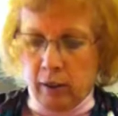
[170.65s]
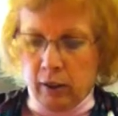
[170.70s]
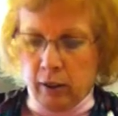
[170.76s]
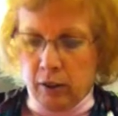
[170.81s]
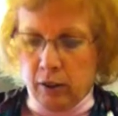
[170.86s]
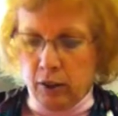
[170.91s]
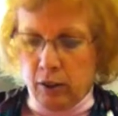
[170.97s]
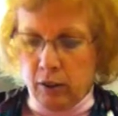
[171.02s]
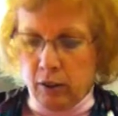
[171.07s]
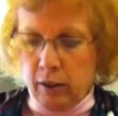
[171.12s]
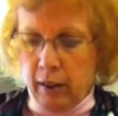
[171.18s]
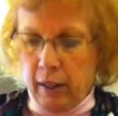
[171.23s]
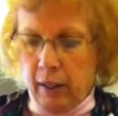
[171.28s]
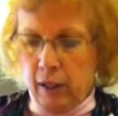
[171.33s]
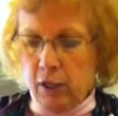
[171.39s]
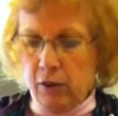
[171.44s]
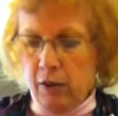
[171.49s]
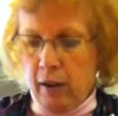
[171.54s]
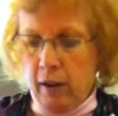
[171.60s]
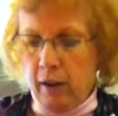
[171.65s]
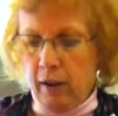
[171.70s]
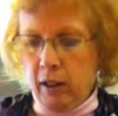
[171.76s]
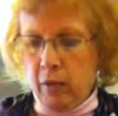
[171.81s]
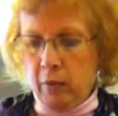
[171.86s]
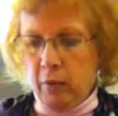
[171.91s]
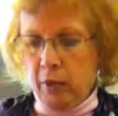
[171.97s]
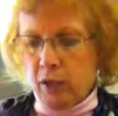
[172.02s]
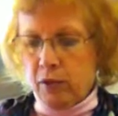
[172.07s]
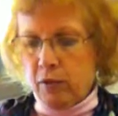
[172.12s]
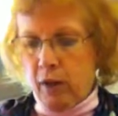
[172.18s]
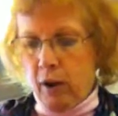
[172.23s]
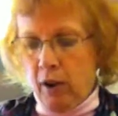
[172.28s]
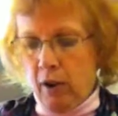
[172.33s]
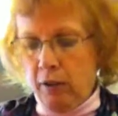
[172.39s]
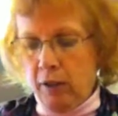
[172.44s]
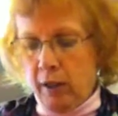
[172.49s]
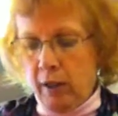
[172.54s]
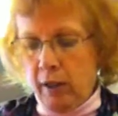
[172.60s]
Until clay is fired in the bisque
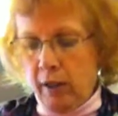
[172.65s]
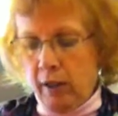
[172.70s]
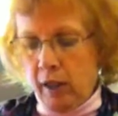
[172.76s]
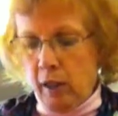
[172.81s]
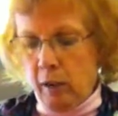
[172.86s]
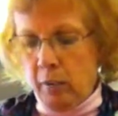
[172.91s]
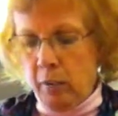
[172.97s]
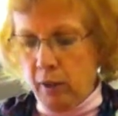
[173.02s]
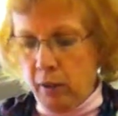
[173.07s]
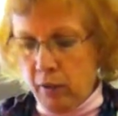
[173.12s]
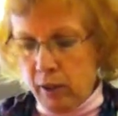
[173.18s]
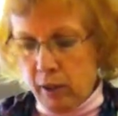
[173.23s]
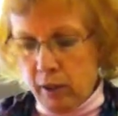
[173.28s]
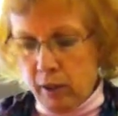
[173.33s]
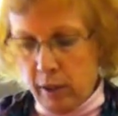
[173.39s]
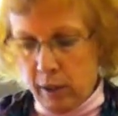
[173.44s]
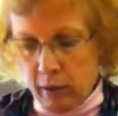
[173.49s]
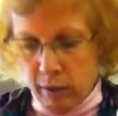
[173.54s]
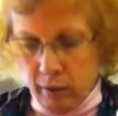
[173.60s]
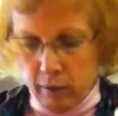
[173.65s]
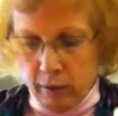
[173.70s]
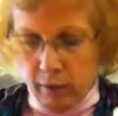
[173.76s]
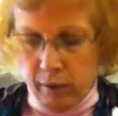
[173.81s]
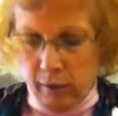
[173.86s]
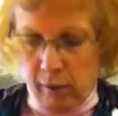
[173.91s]
fire, it can be recycled.